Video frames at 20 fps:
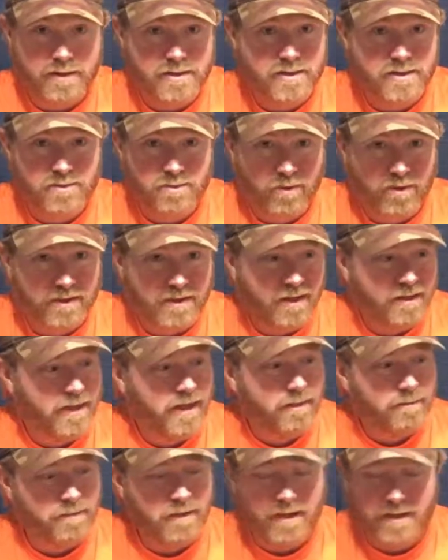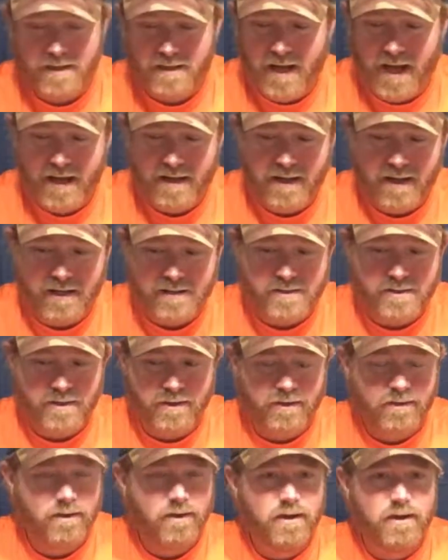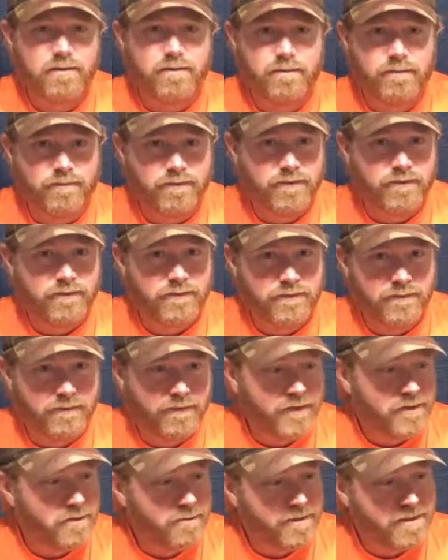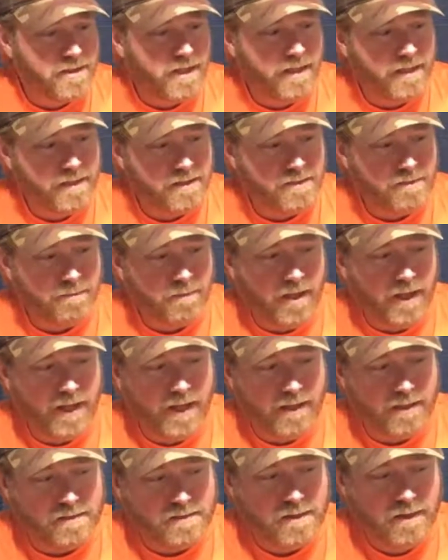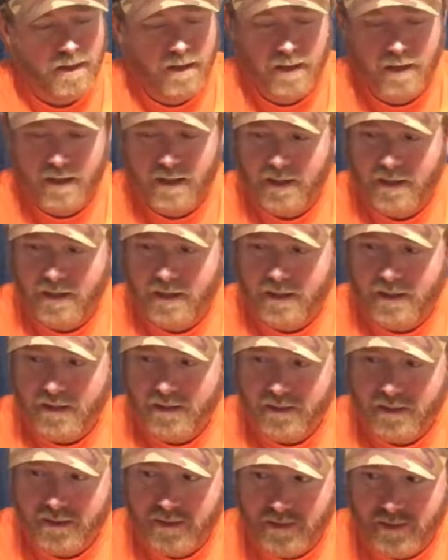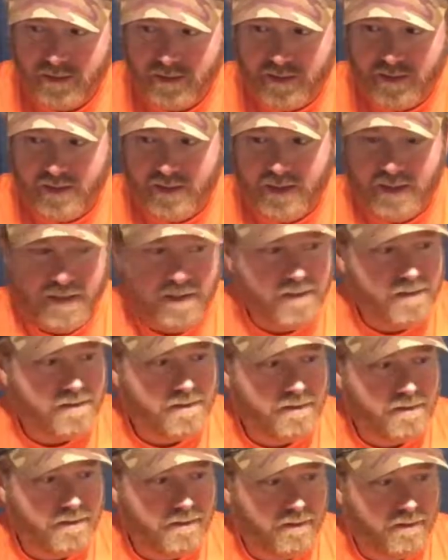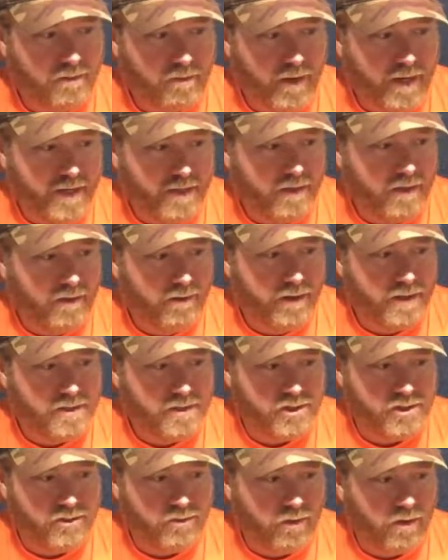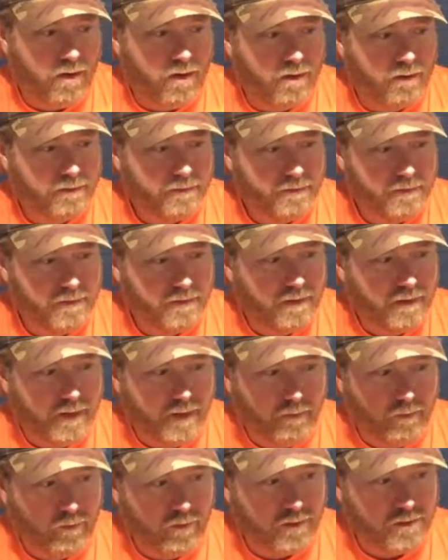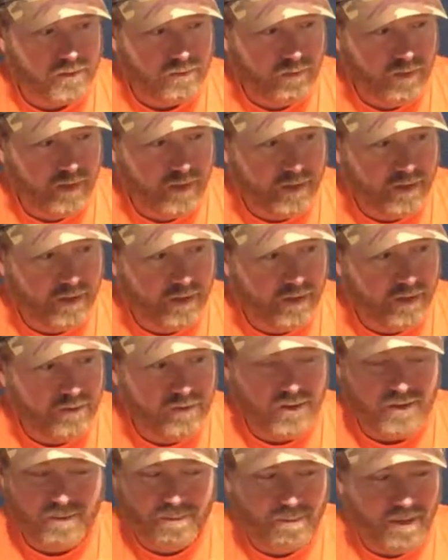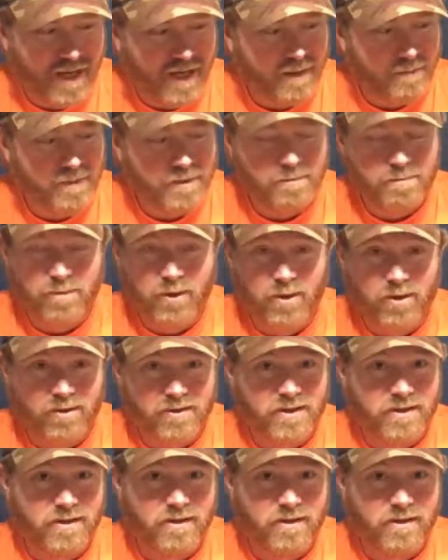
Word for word: This is work on them. Nine knot circle hook, Fisherman's Ideal Supply House is the way to go. It's strong. It works really good. You can buy them in bulk.